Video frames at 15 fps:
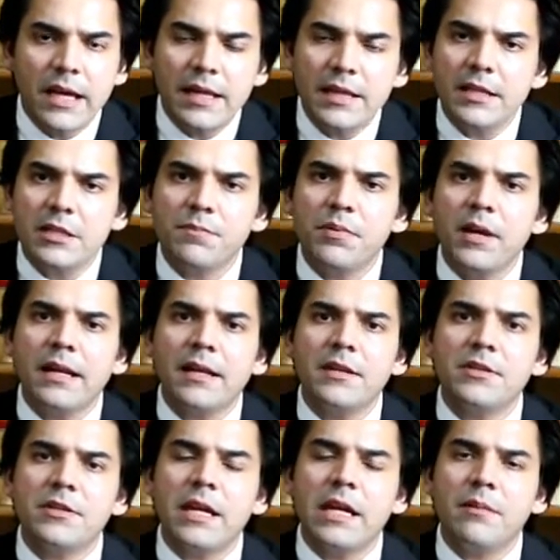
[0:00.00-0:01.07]
And this
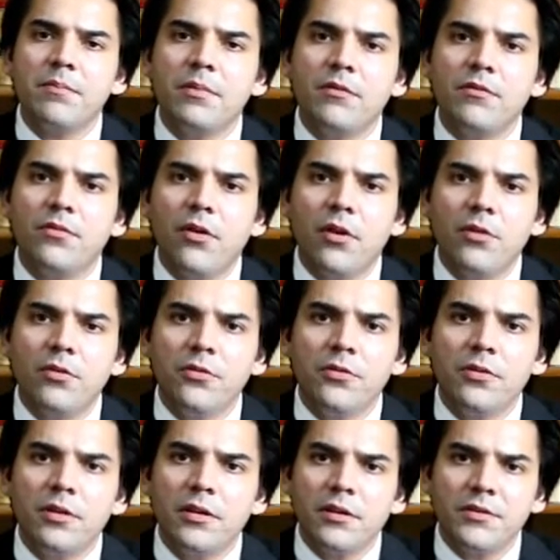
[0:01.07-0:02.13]
practice had been
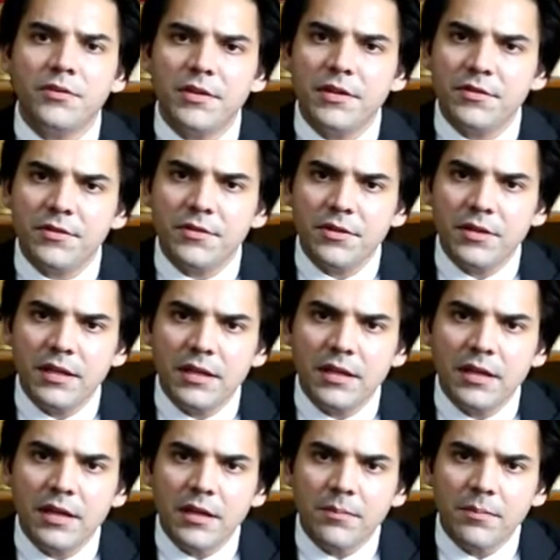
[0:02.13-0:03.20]
followed since
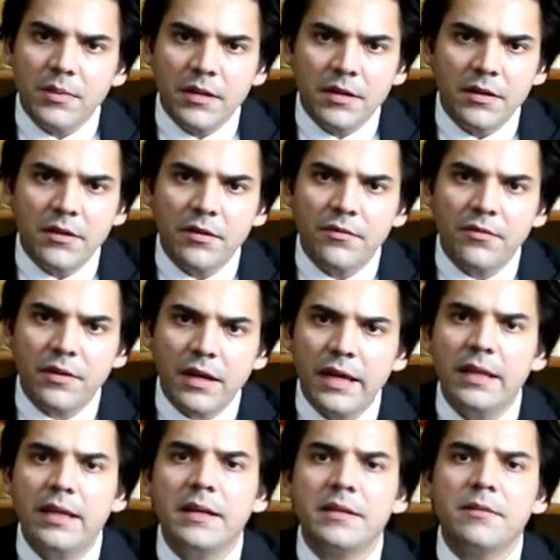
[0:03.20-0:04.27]
the period of
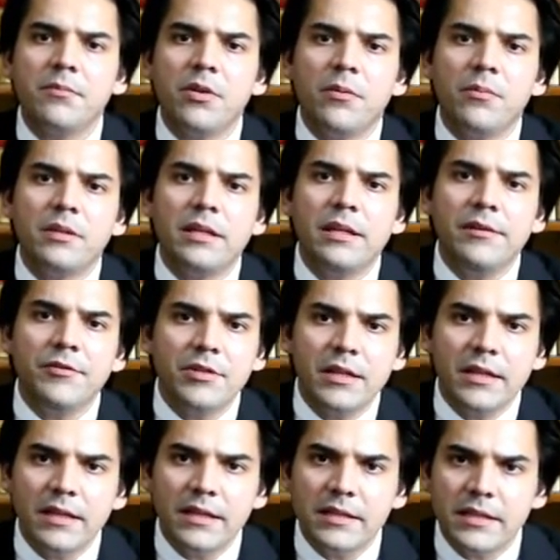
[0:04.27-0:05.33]
Quaid-e-Azam Muhammad Ali
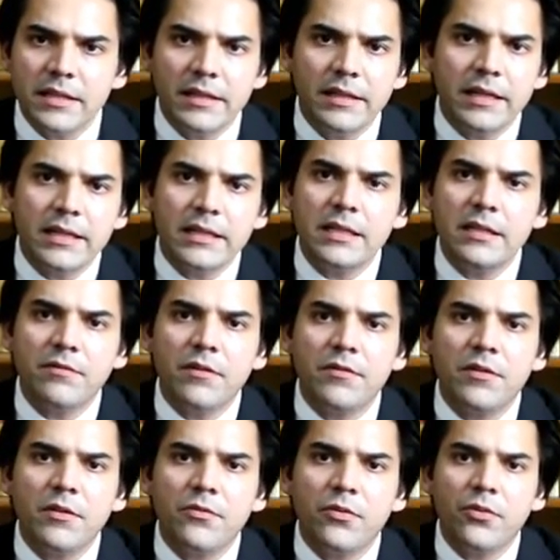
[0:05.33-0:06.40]
Jinnah until
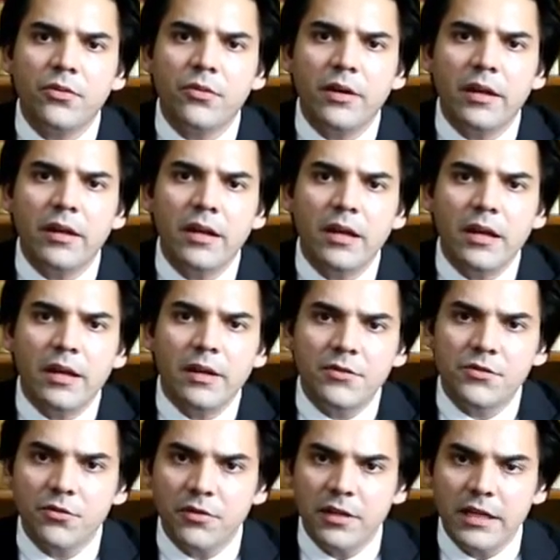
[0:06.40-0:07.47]
1954, and it
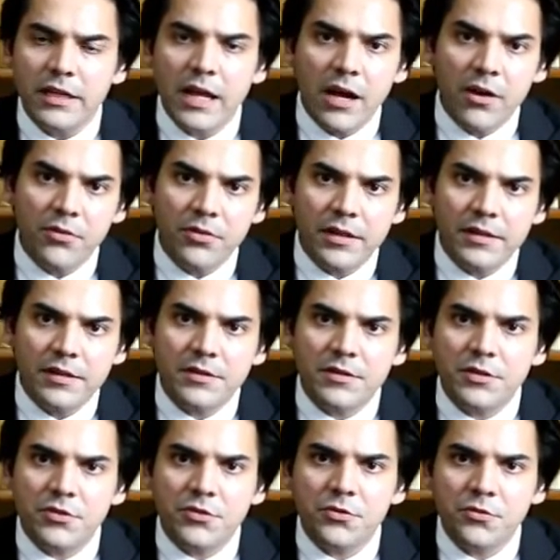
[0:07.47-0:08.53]
is only now that
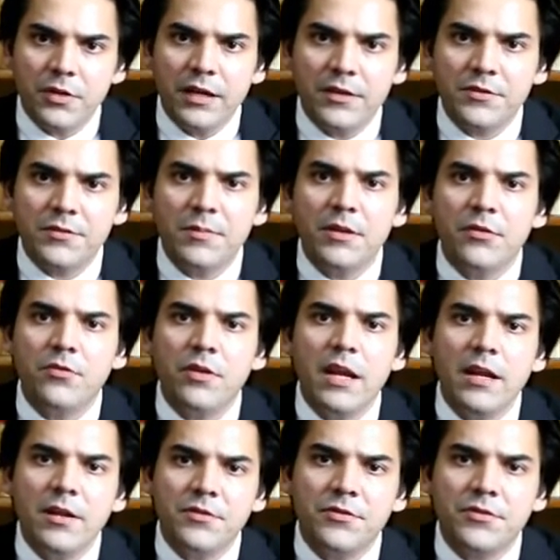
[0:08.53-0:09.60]
this issue has been
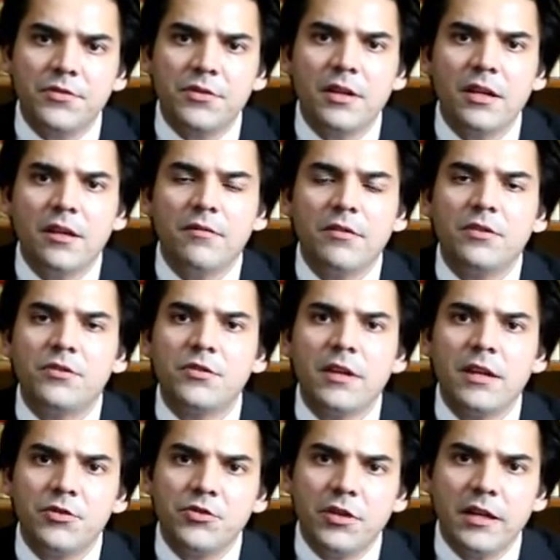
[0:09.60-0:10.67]
raised with
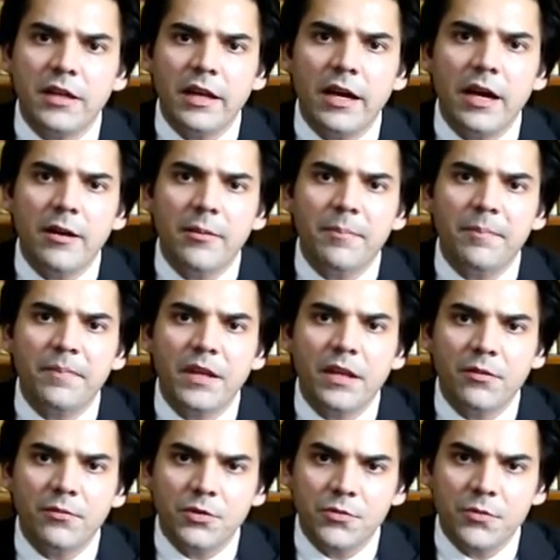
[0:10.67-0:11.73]
such an alarm,
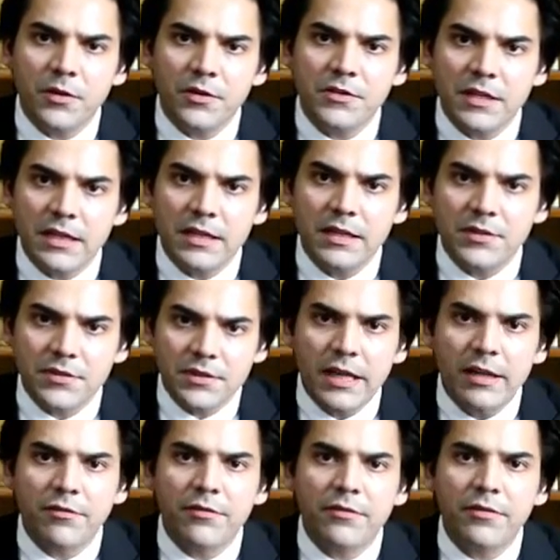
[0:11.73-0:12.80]
which was in
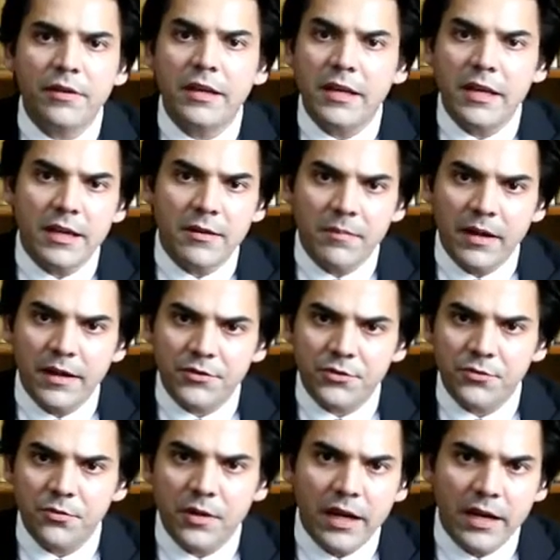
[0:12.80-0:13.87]
itself an enigma
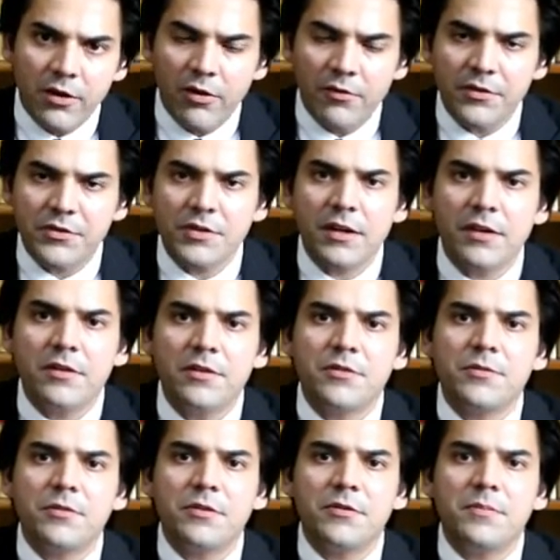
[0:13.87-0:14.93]
as to why all of a sudden
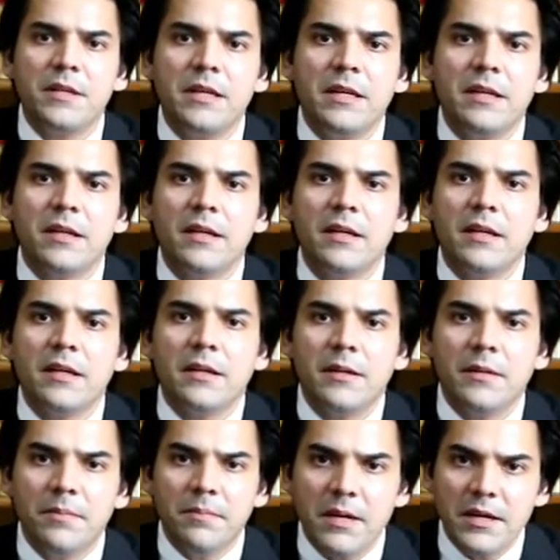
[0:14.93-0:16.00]
this is being
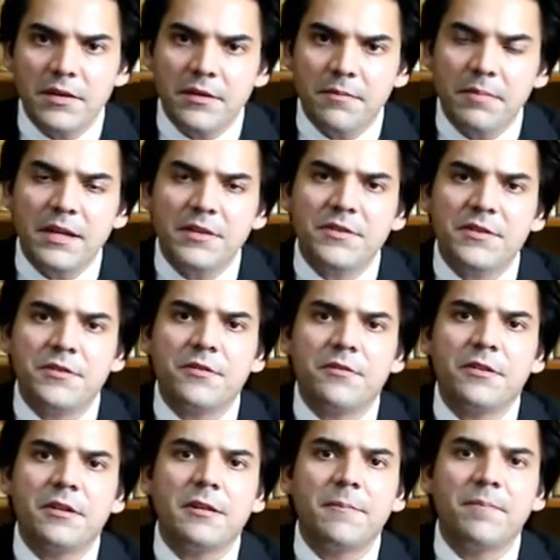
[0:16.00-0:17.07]
made the basis
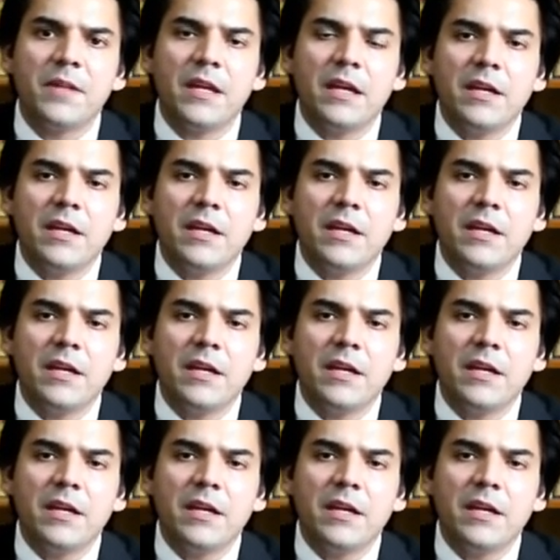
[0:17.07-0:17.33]
of it.